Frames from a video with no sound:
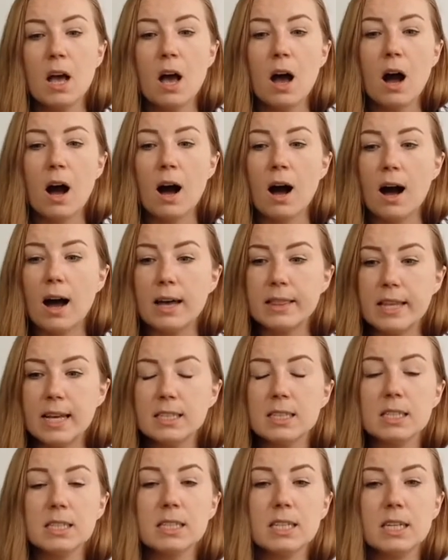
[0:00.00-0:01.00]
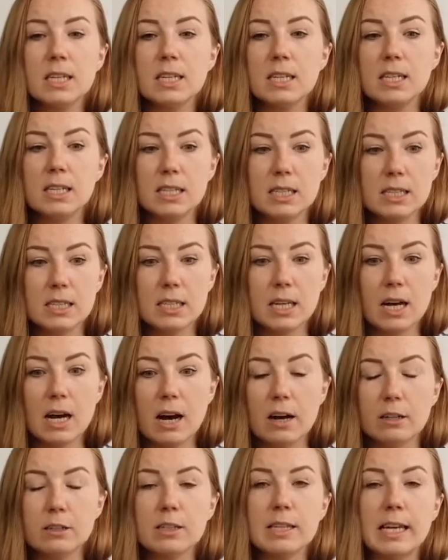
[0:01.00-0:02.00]
Another thing is
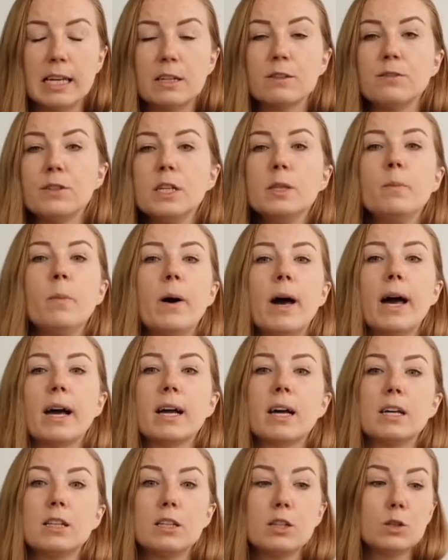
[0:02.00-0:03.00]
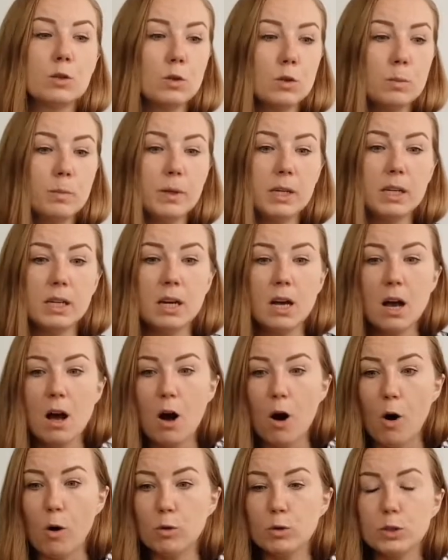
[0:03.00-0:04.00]
like feedback, and it could be
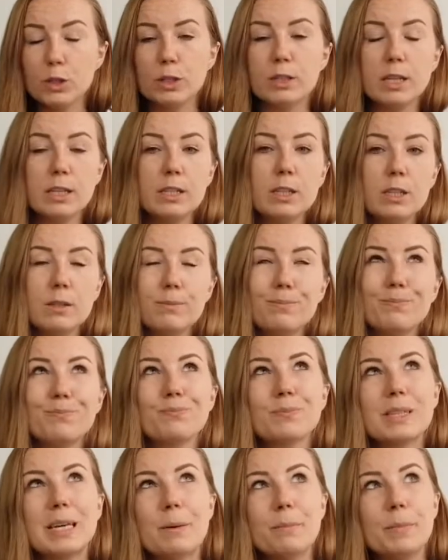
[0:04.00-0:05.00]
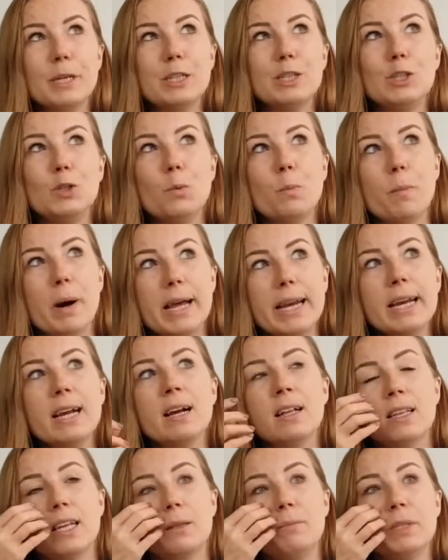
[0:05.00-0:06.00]
also a bit
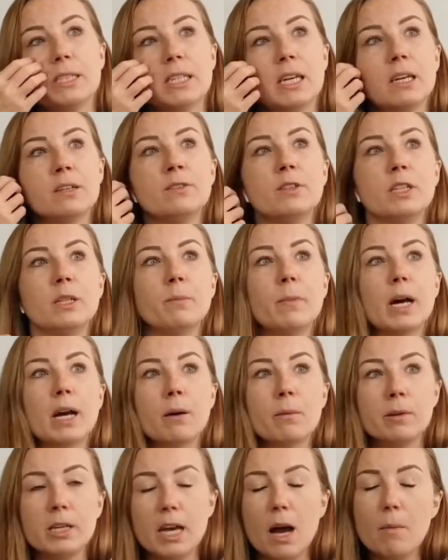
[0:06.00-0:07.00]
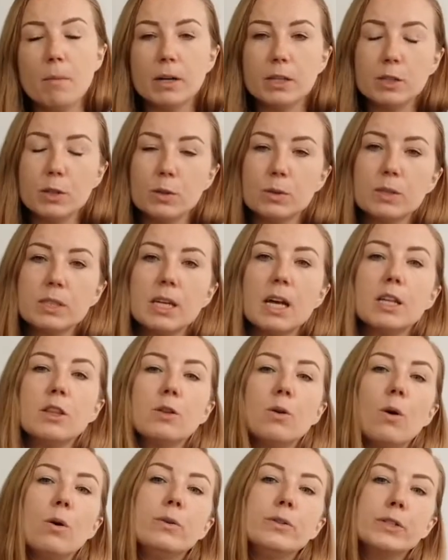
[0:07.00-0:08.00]
numerical, let me say, feedback. But you send to
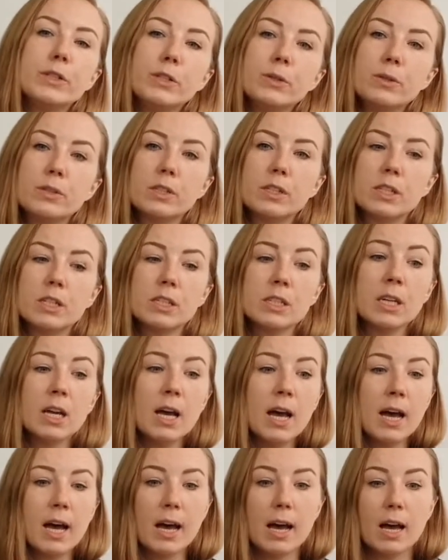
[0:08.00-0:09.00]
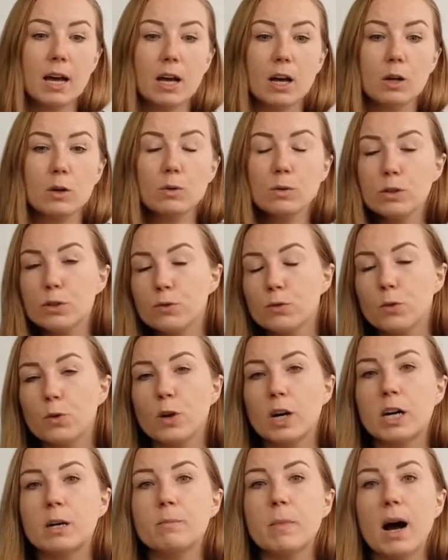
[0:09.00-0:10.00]
all the users a Google
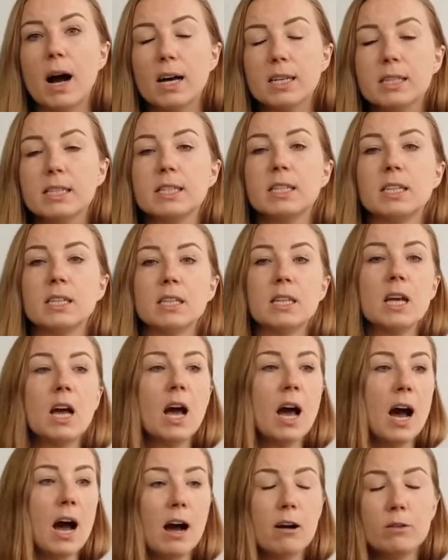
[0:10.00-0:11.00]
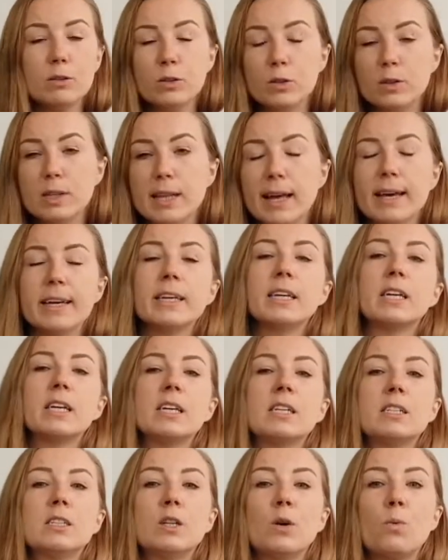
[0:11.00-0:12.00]
form asking, how do you like
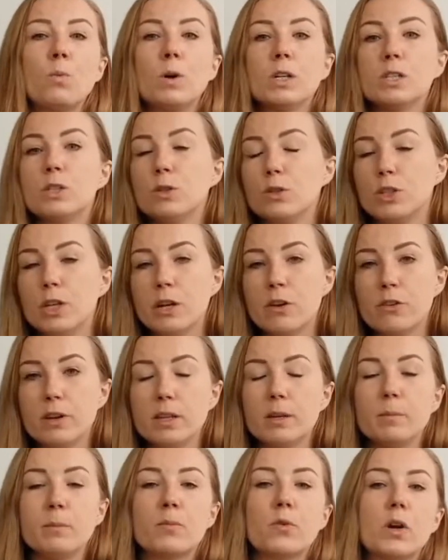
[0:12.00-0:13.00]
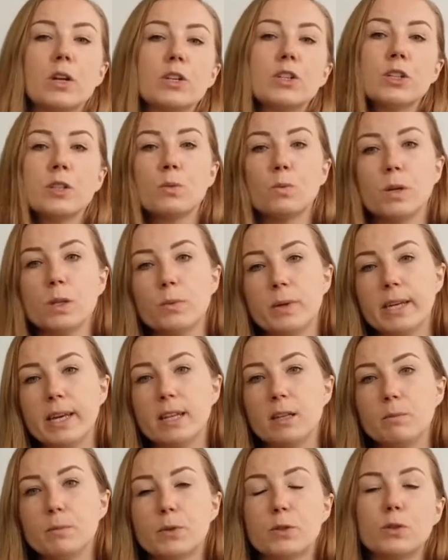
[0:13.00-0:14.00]
it? So what's your general impression? What we can
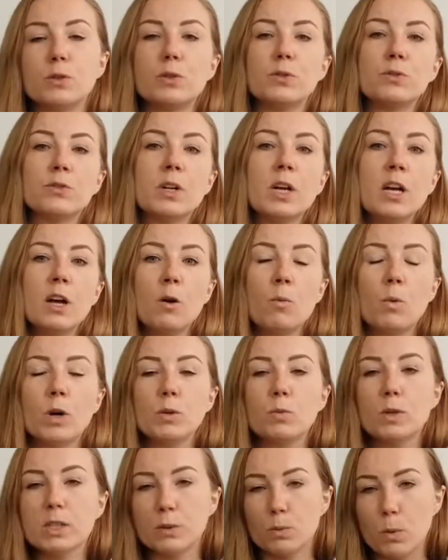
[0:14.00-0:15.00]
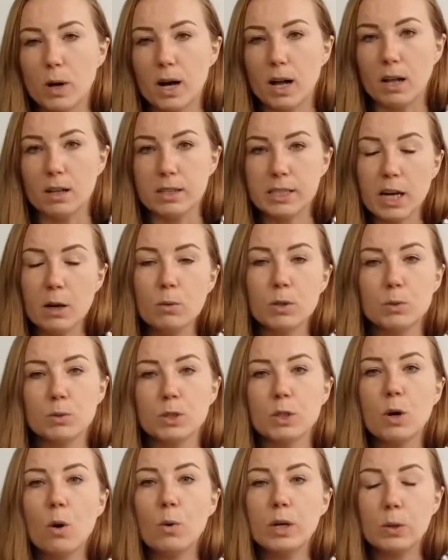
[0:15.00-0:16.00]
improve? What was well? What was
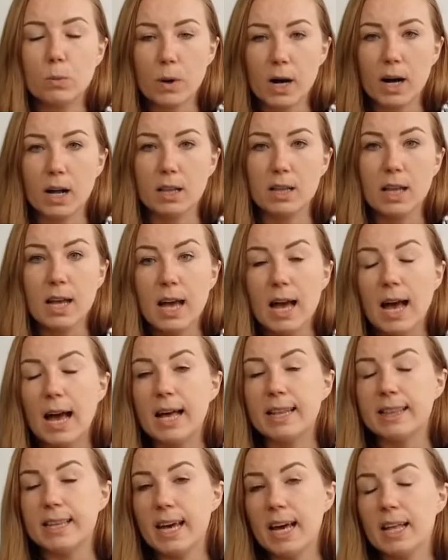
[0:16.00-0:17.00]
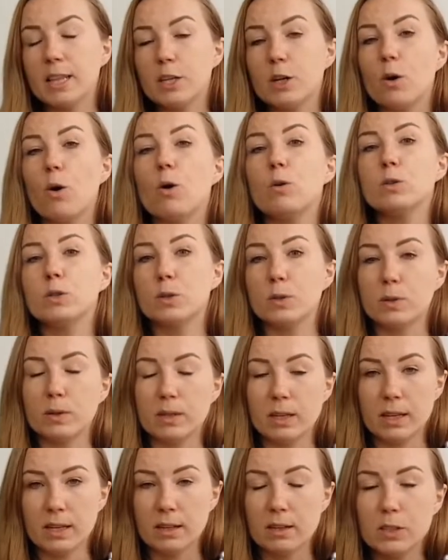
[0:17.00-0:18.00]
going well? And then you
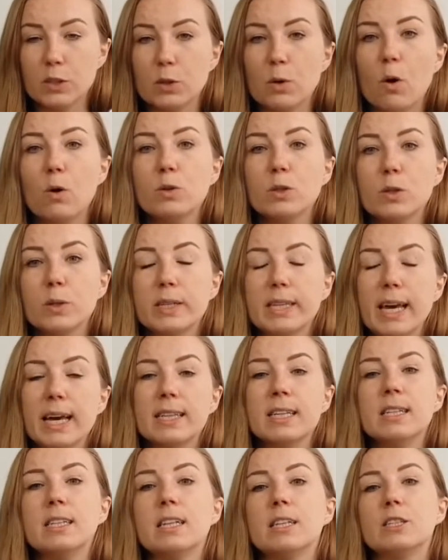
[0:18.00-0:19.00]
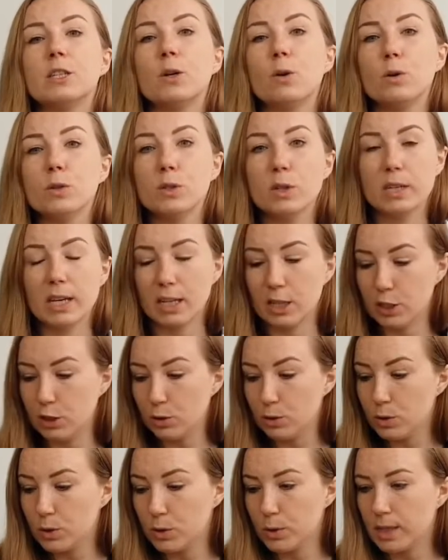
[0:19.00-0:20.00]
also get it, and you also can
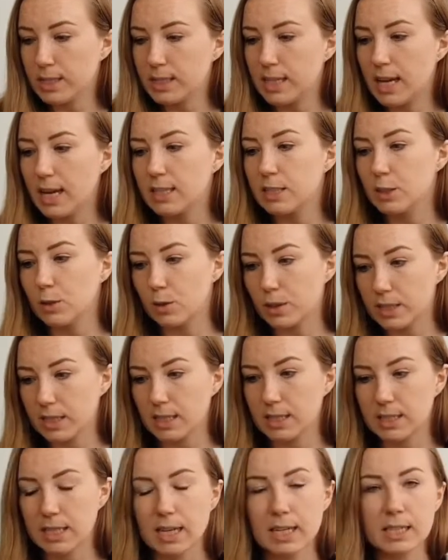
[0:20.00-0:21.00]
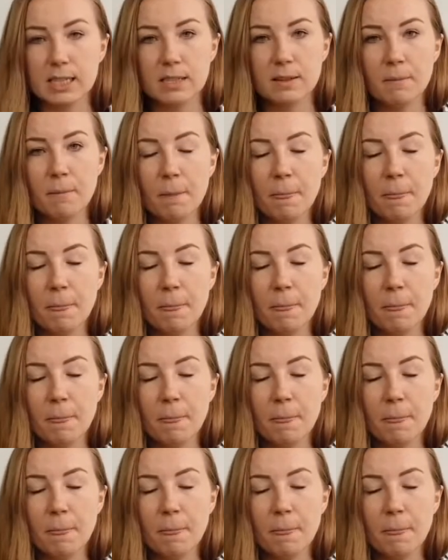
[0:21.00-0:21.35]
use to assess your success.